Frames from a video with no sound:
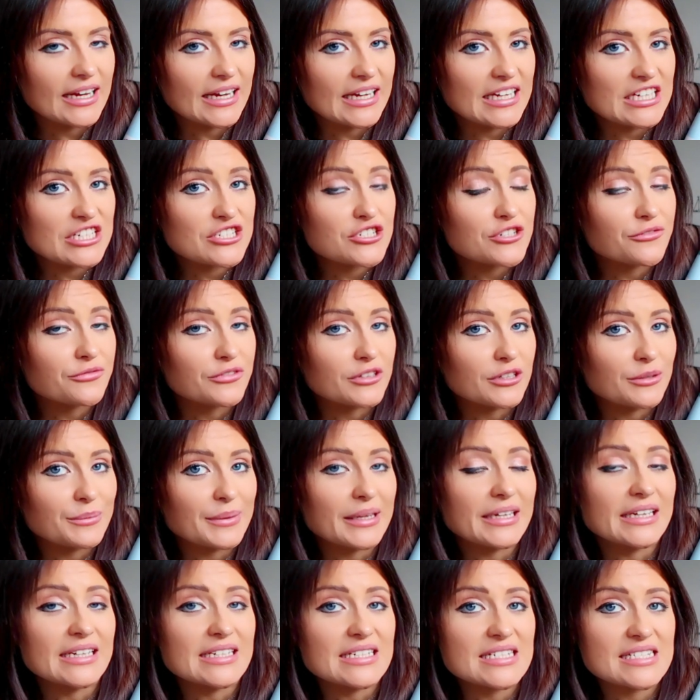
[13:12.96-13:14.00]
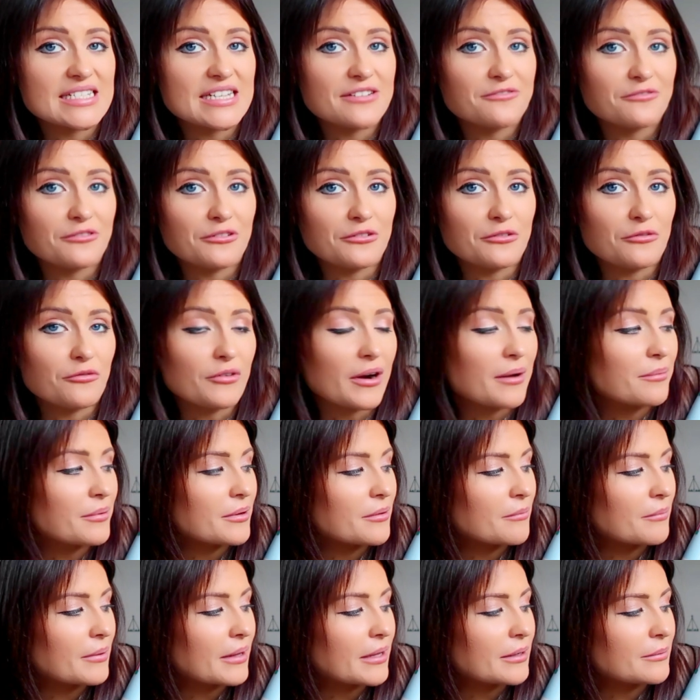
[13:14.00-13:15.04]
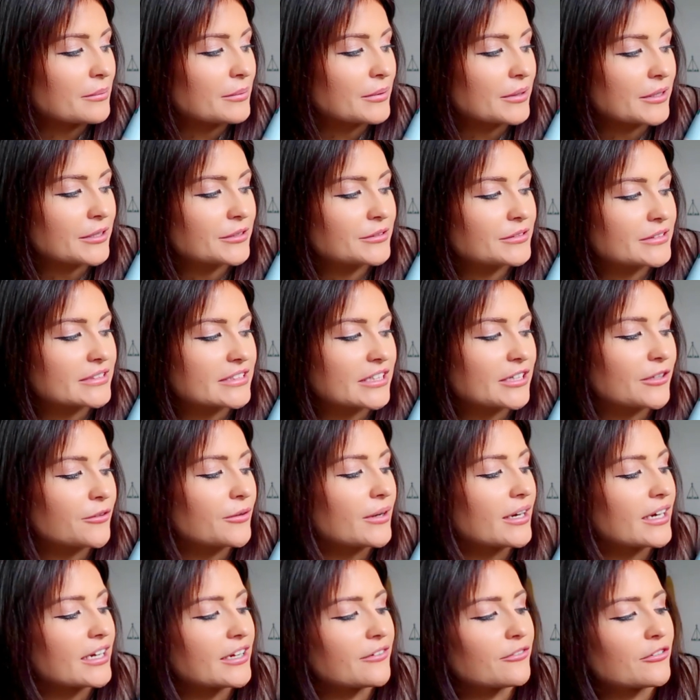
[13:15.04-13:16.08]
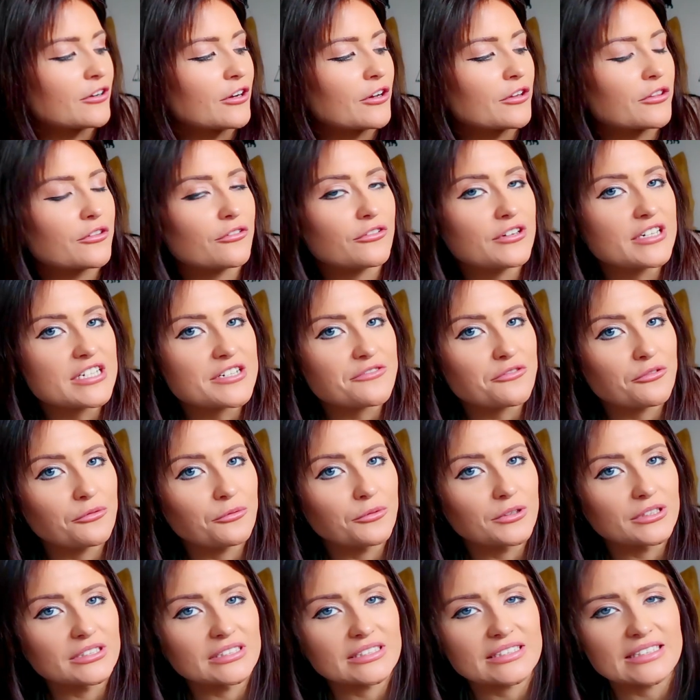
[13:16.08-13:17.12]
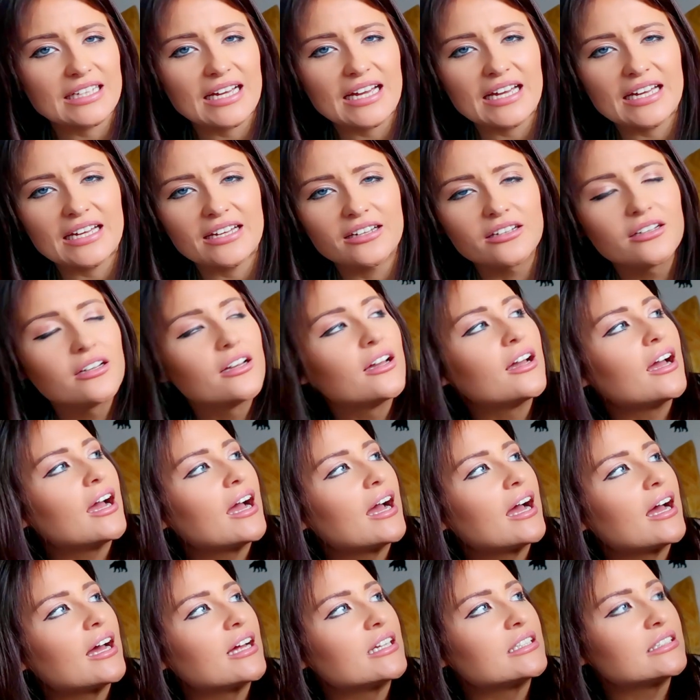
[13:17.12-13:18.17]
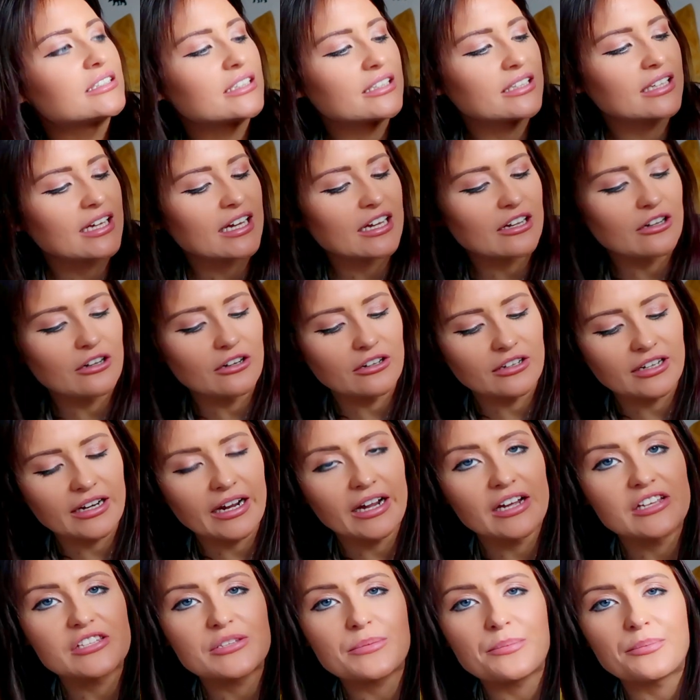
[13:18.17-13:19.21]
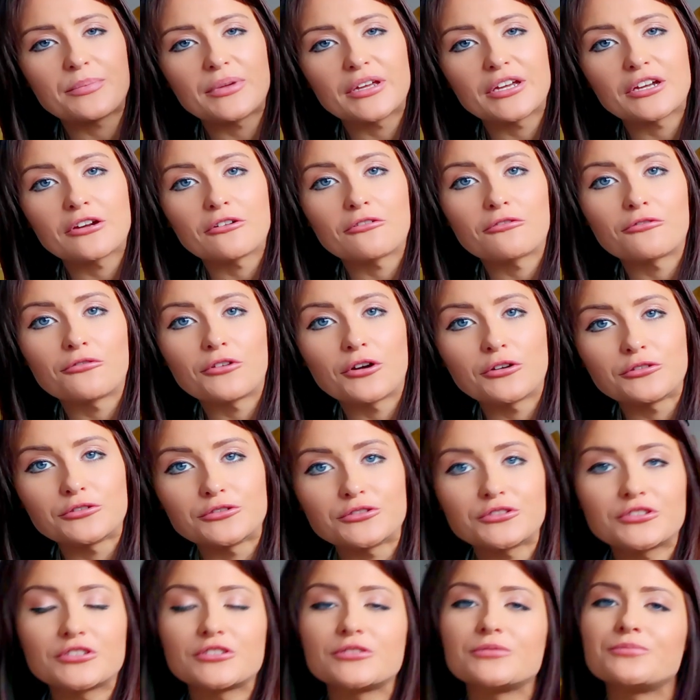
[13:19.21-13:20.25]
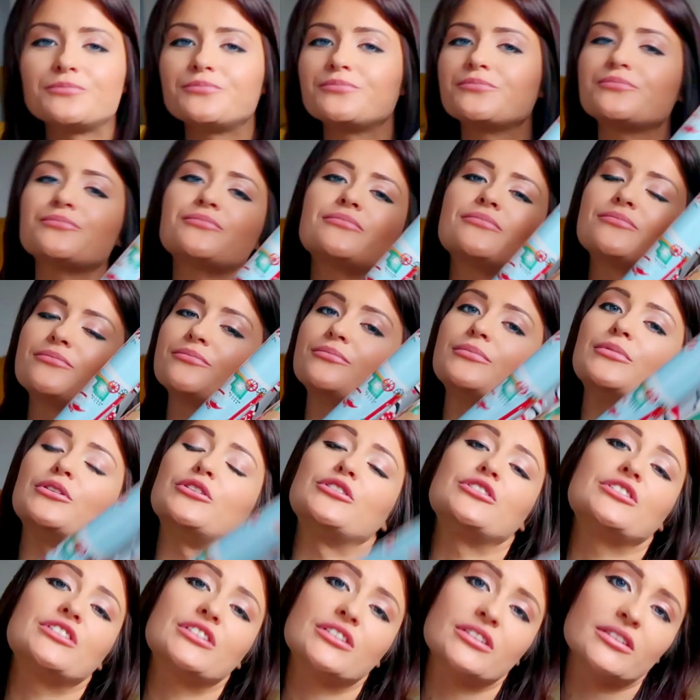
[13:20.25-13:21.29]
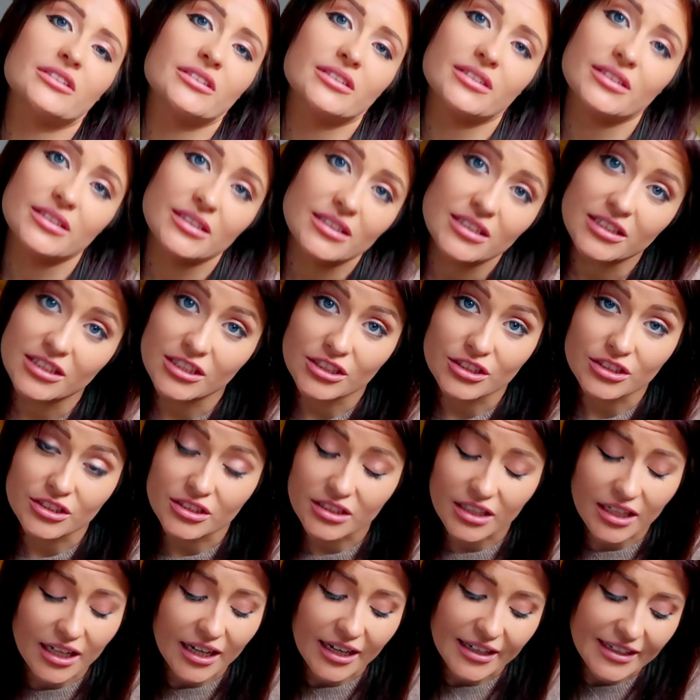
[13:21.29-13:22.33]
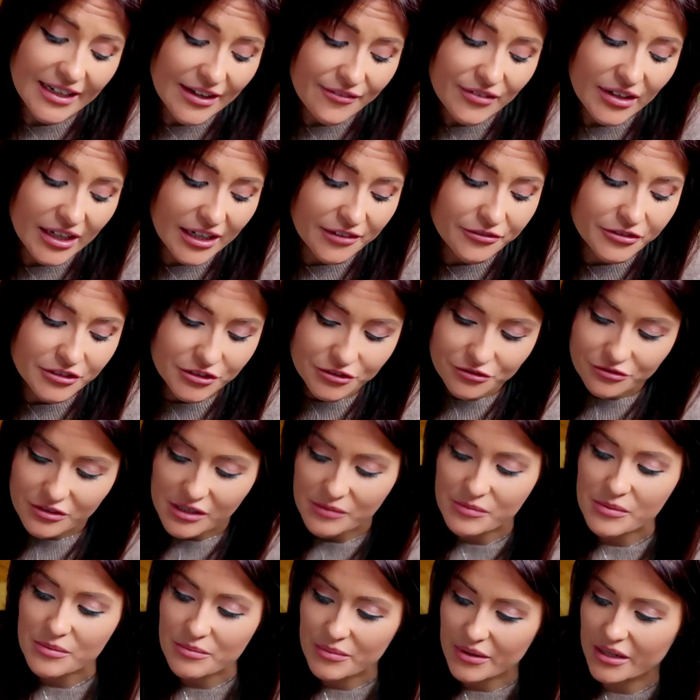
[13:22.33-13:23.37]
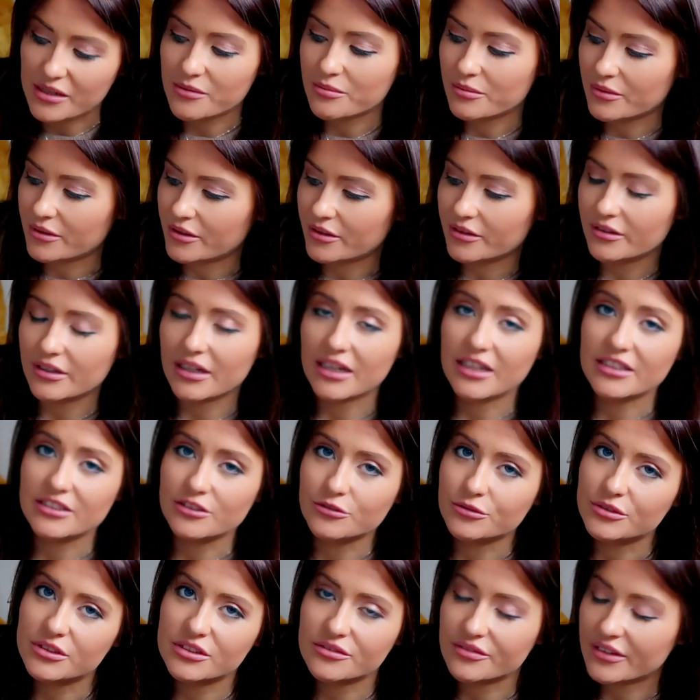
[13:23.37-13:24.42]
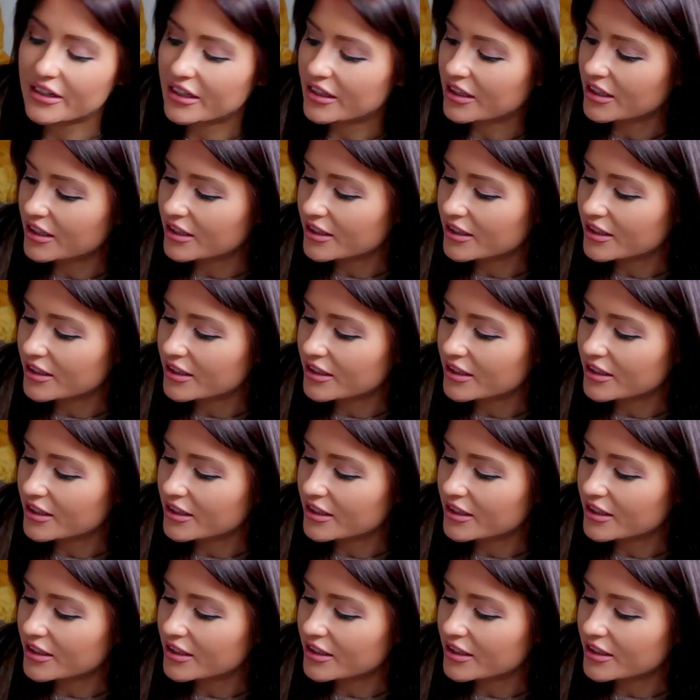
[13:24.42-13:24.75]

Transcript: each of them in a different wrapping paper. So I've got three different ones there and they are nice big rolls. But I never have enough wrapping paper. I always find